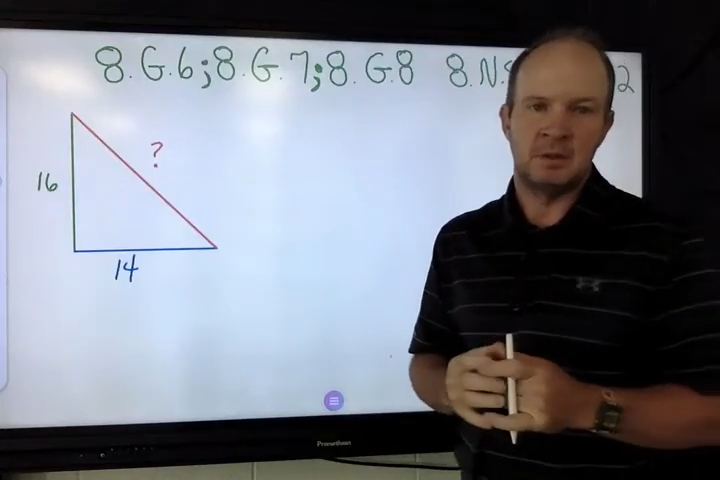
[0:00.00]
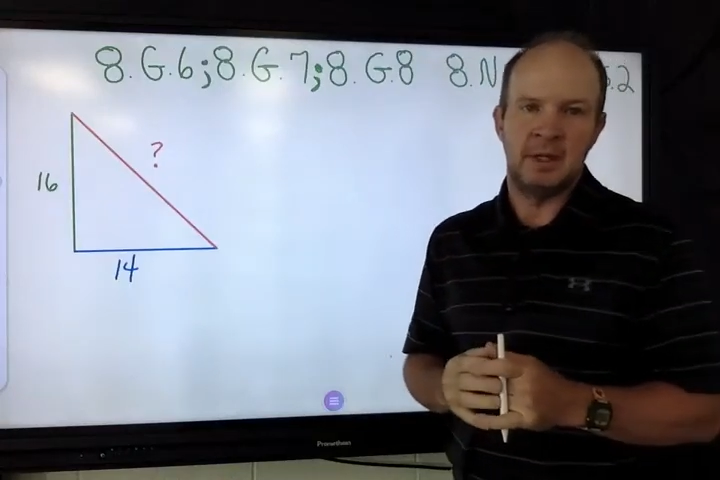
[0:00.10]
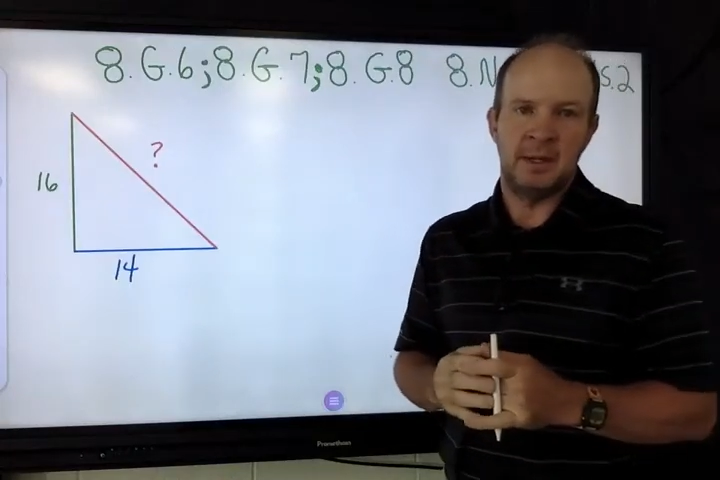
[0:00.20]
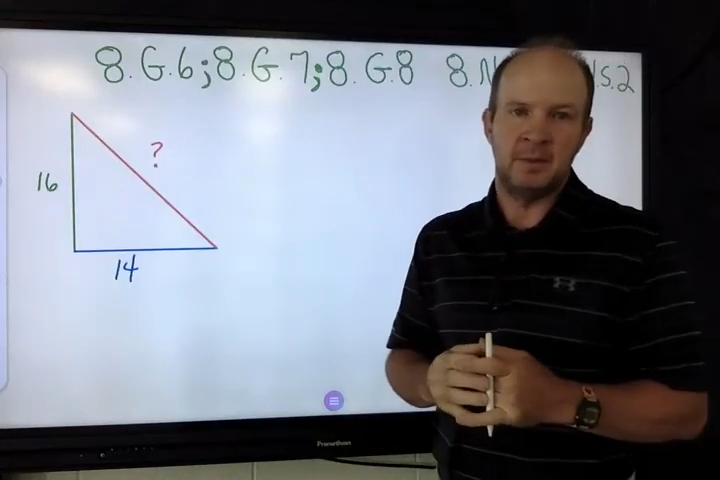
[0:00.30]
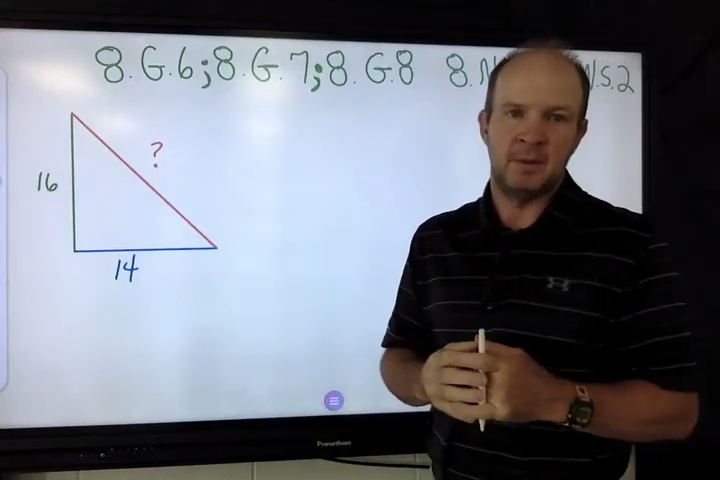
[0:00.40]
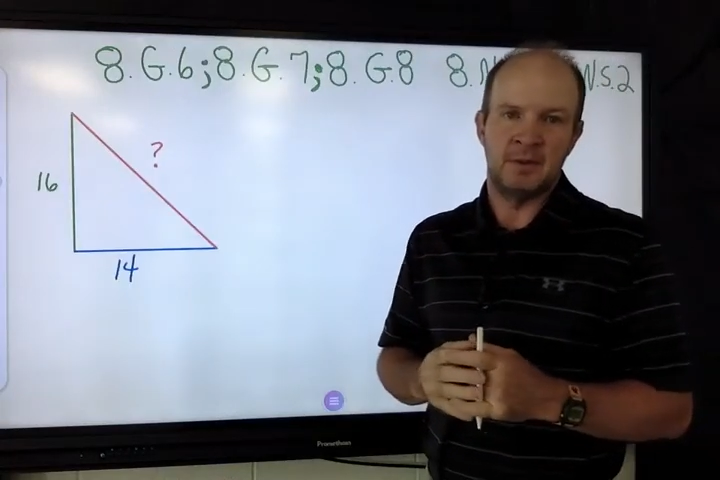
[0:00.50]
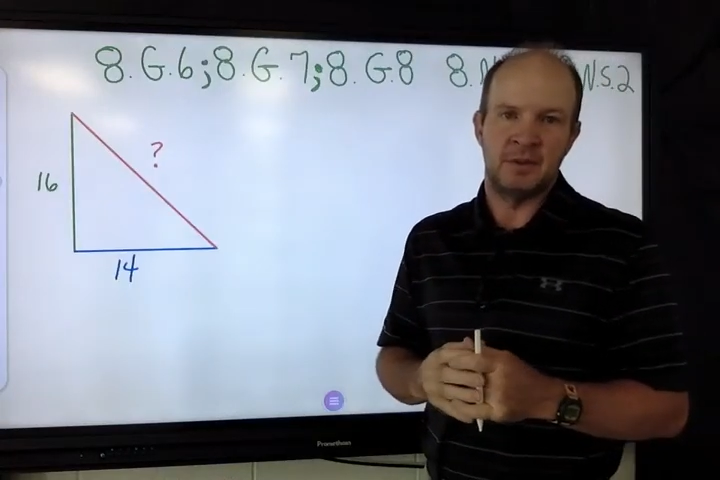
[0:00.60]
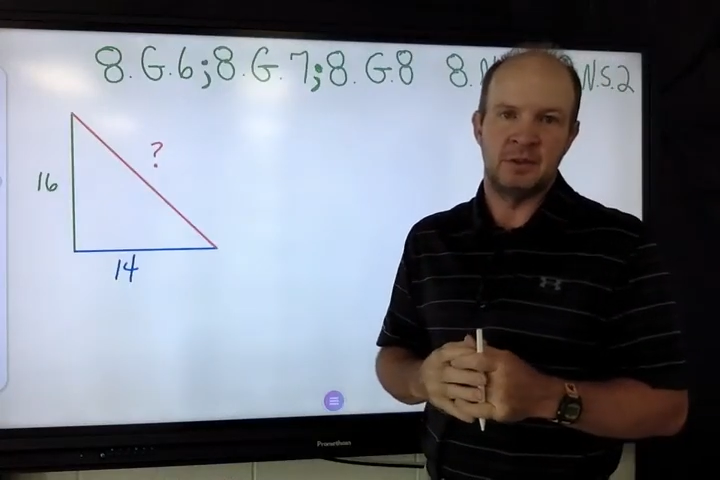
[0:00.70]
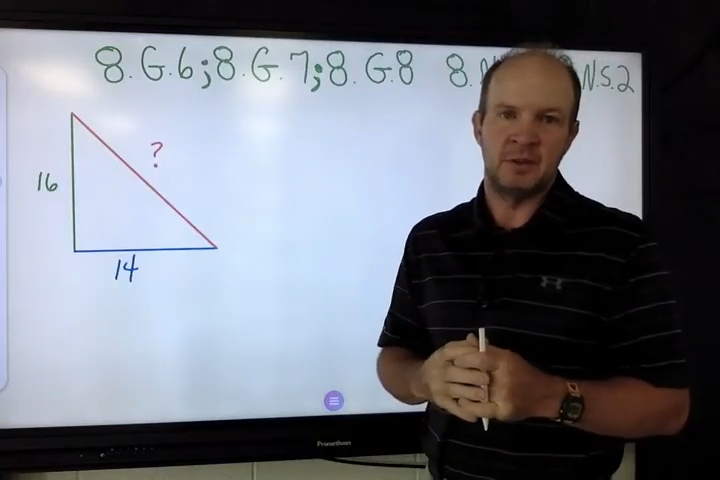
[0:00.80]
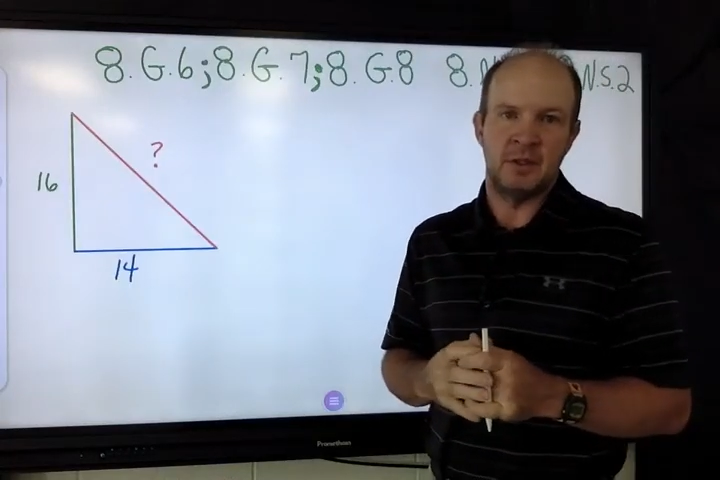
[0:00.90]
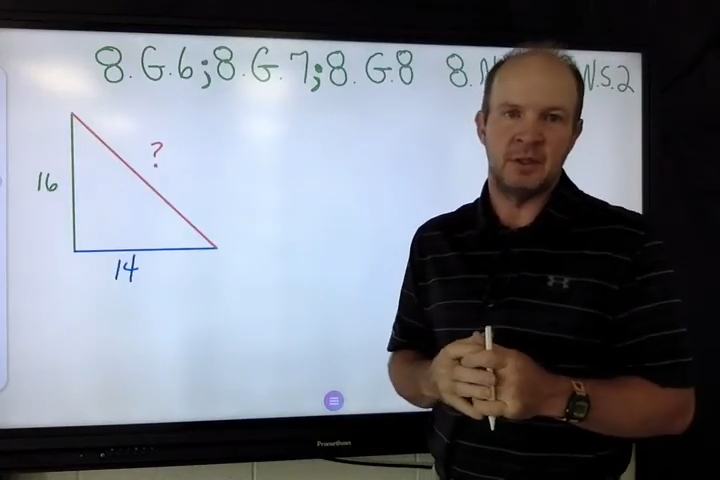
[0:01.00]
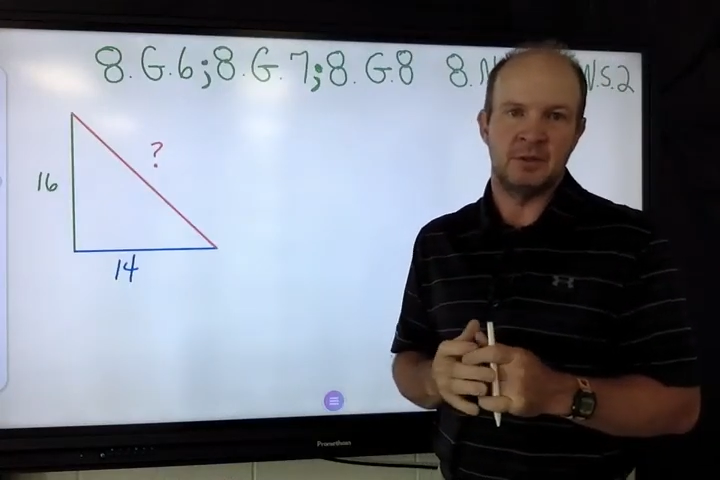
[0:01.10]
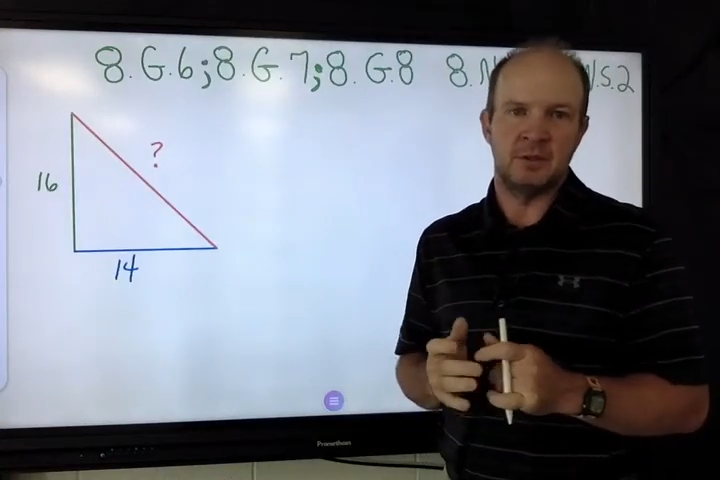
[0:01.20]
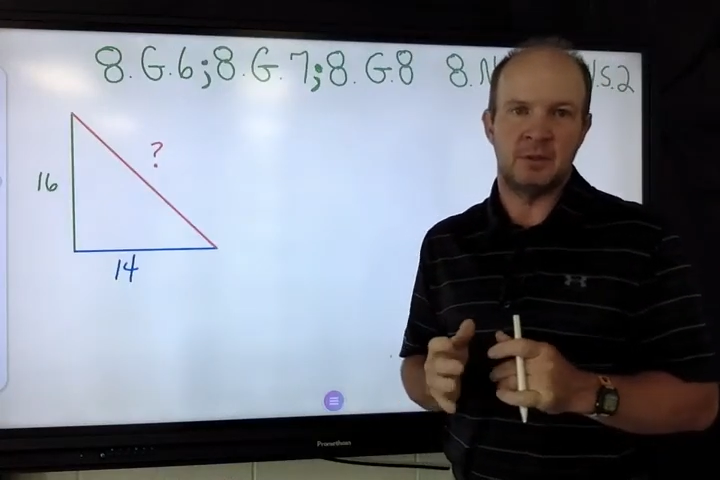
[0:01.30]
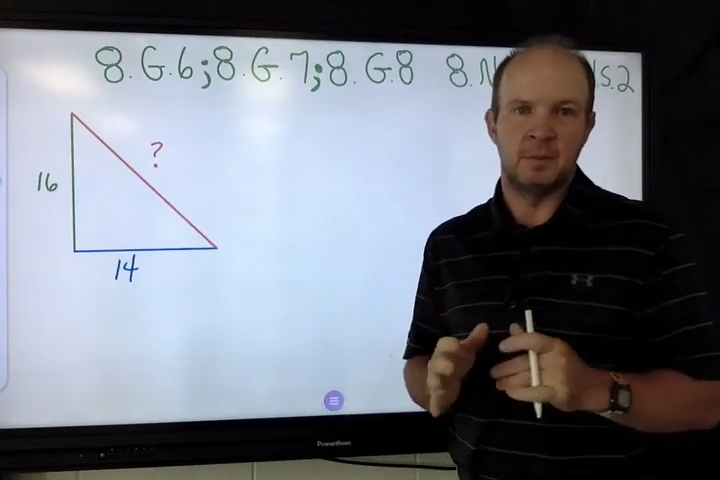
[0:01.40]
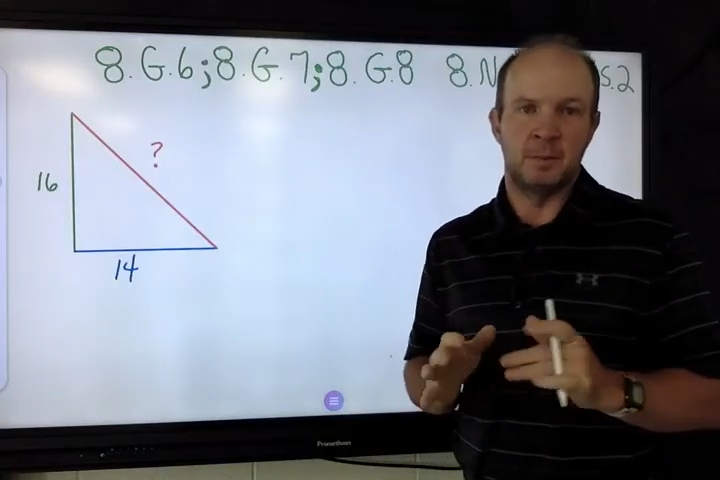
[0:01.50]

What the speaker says: Today we're going to discuss